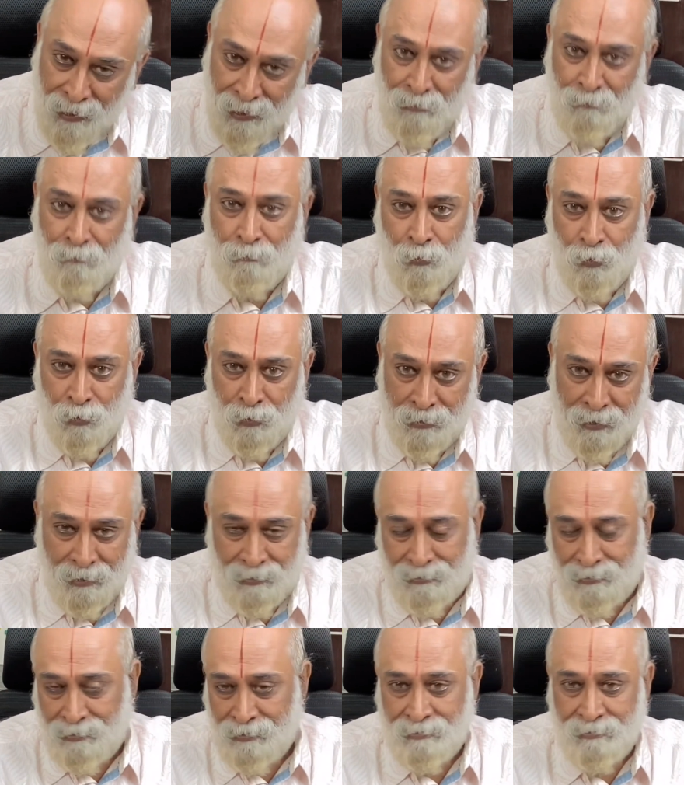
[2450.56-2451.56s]
Have all
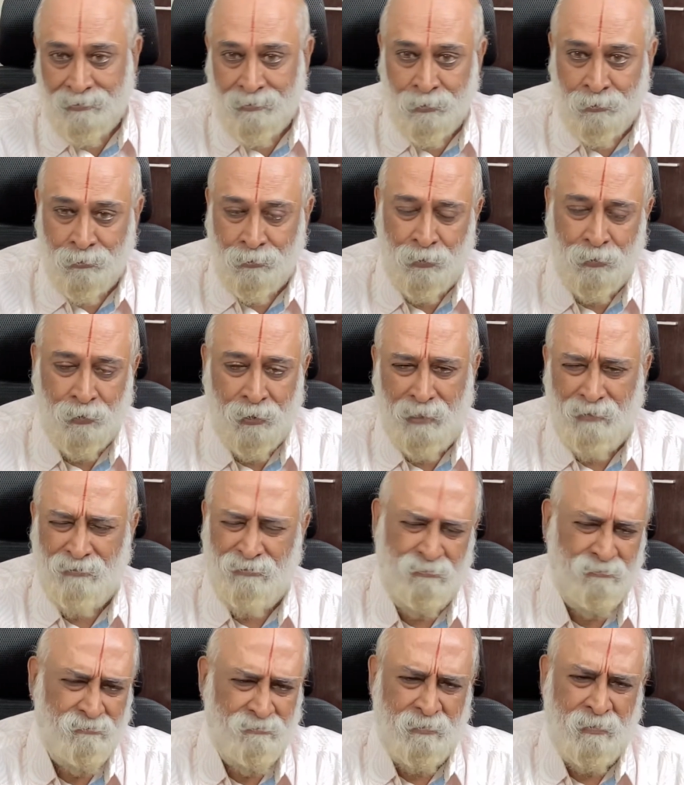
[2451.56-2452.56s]
that. You
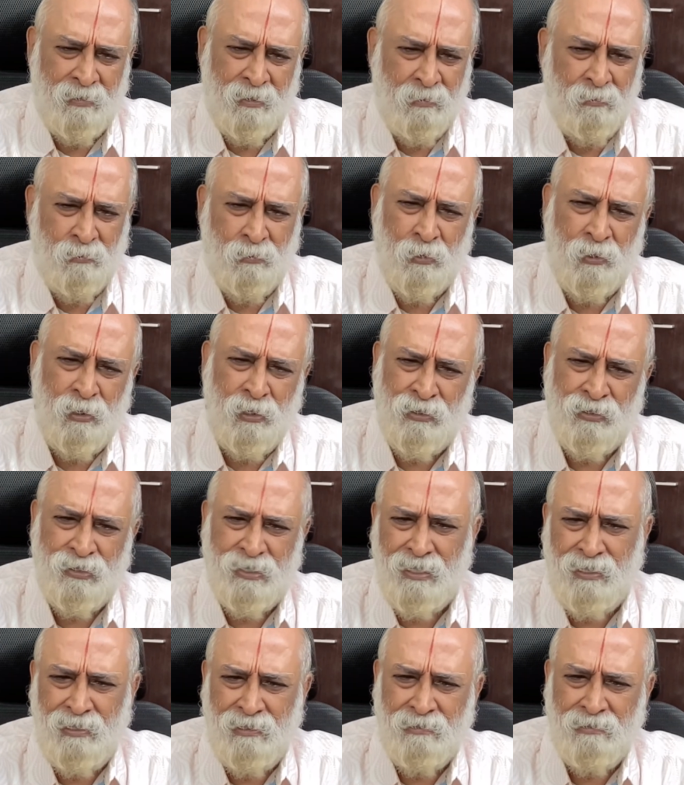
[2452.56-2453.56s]
have, what do you
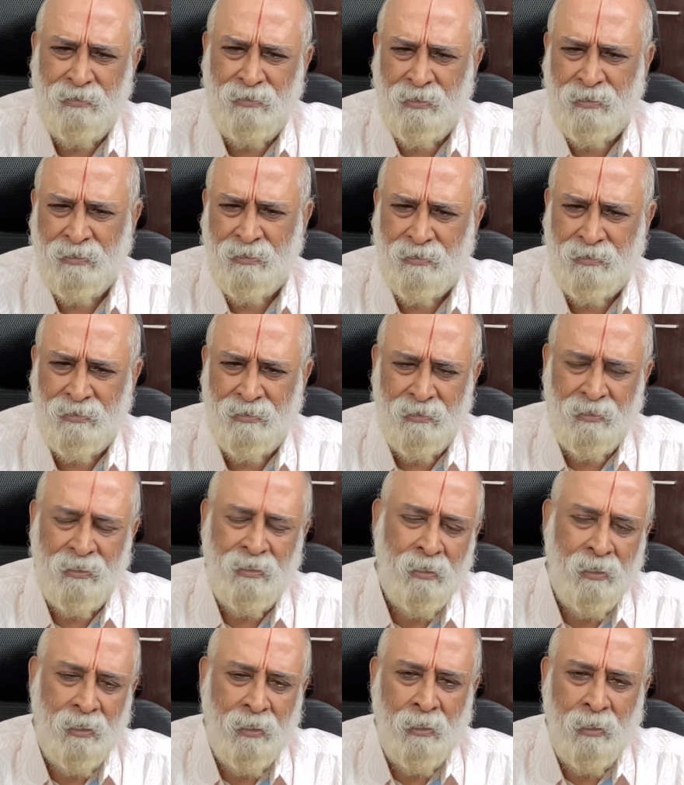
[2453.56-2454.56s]
say? This
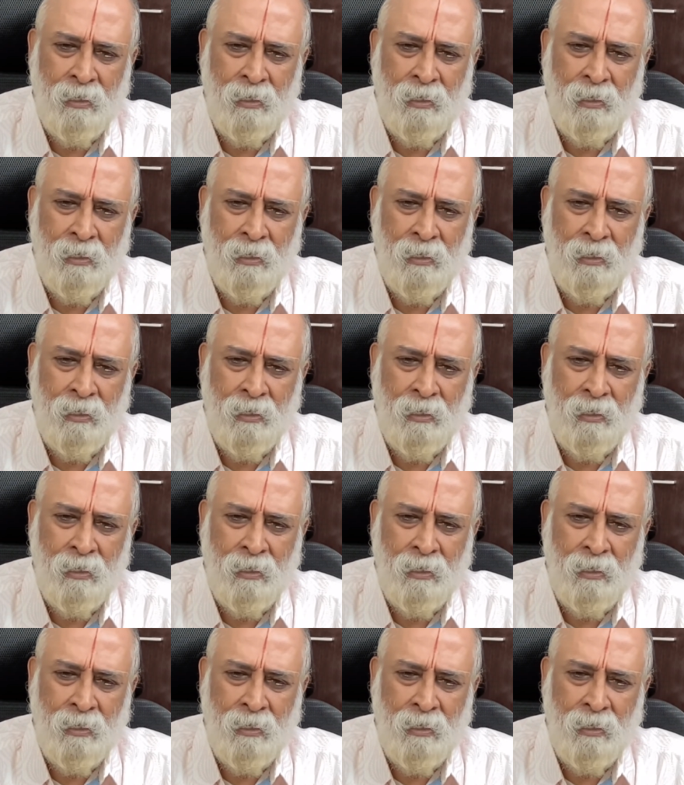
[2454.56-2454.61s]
